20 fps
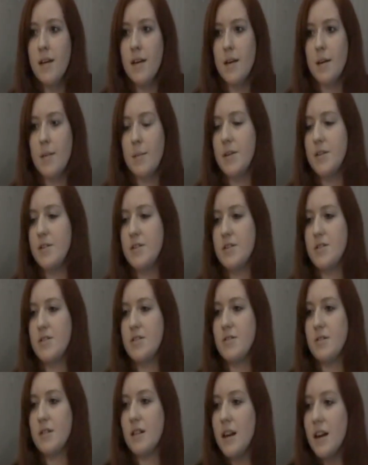he made sure
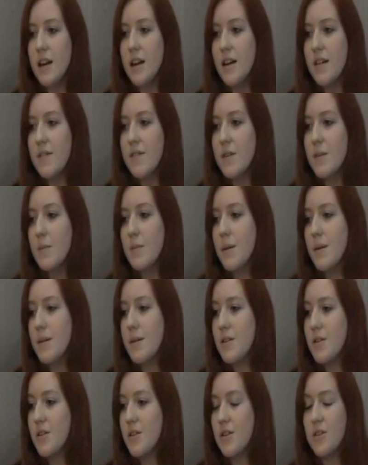you're alive, he made
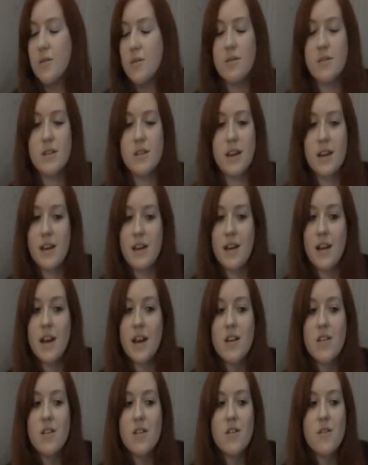sure you were taken
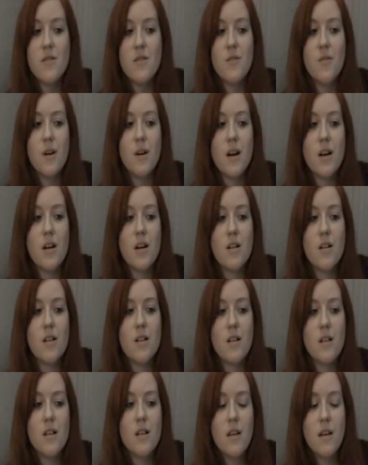care of while
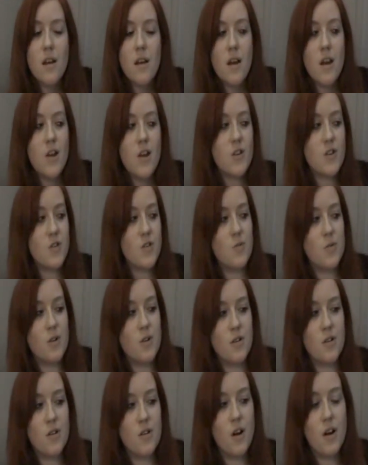you
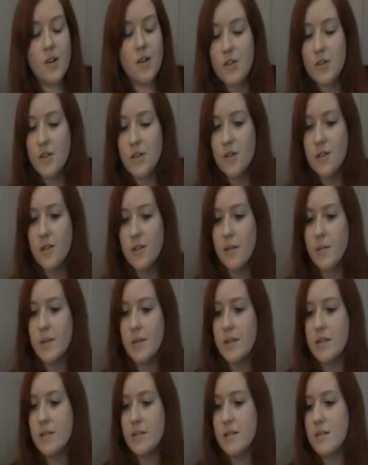were under,
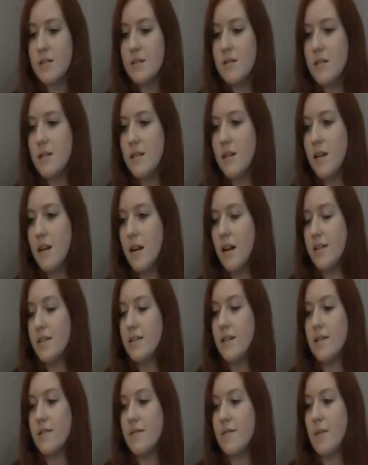
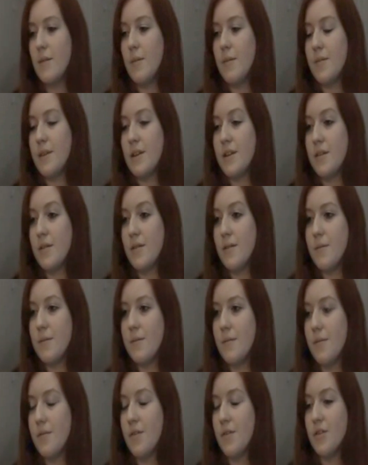aside from,
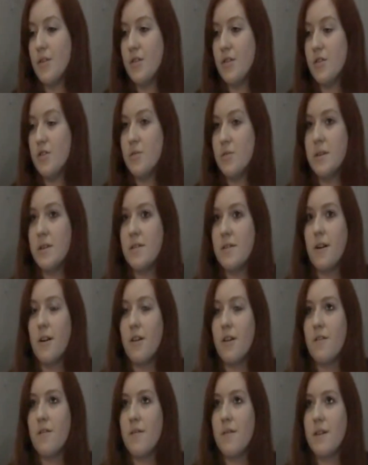the looming
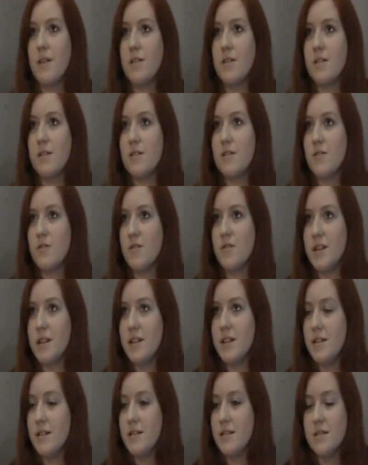heart failure
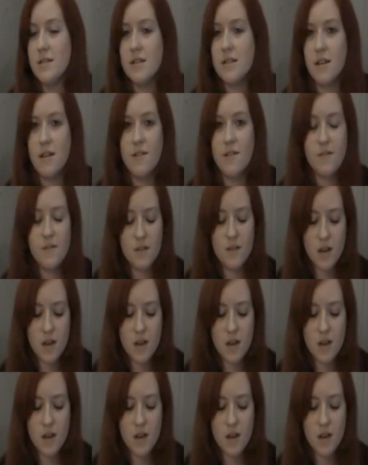threat and stuff.